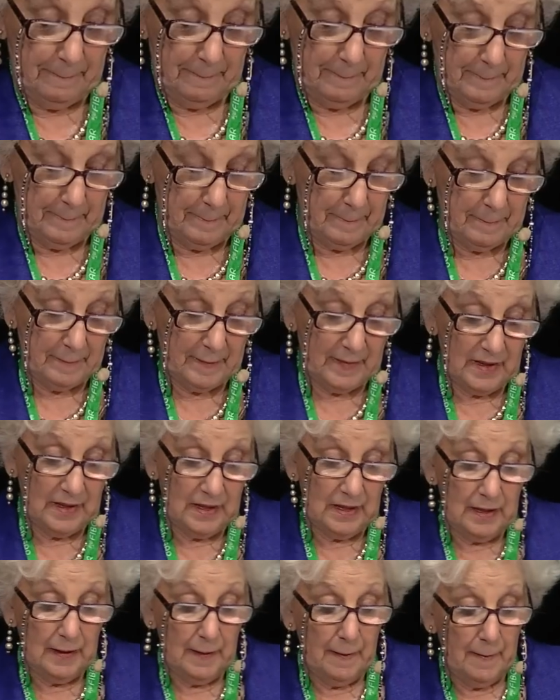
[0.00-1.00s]
a
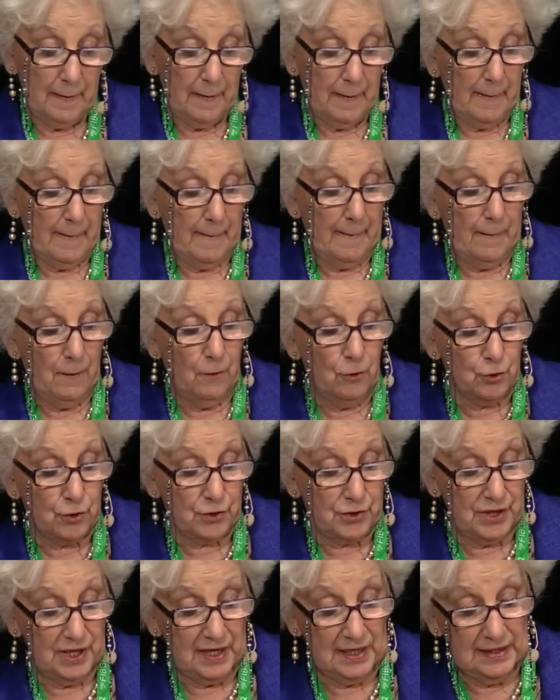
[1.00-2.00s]
sacred right
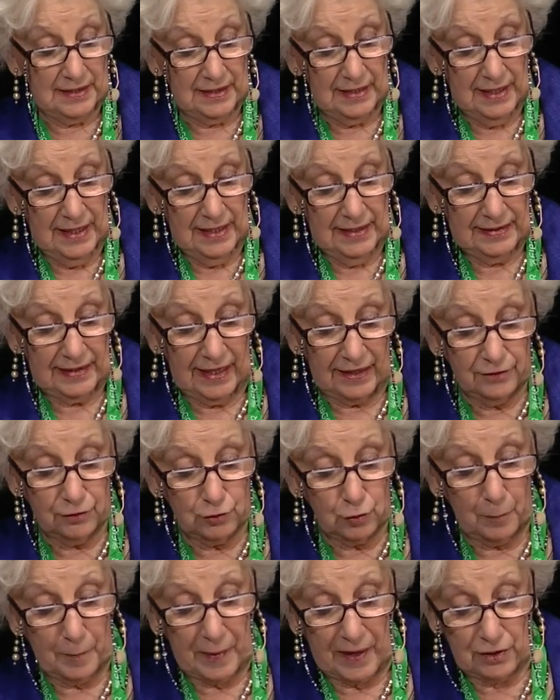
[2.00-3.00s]
and a first
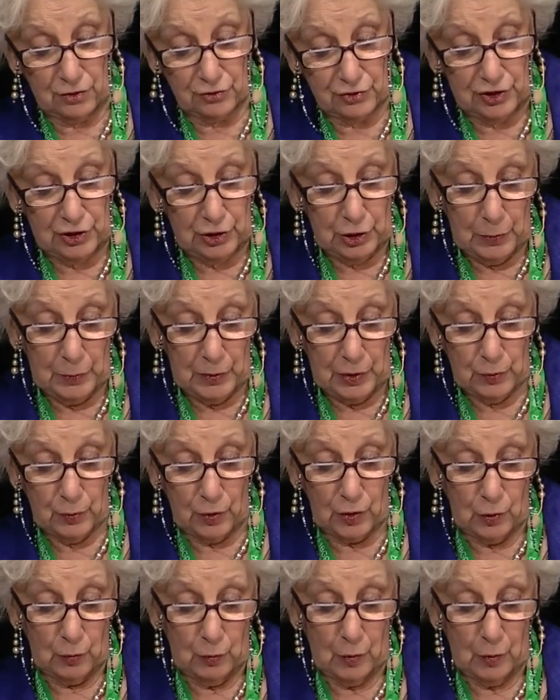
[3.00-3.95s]
rank right,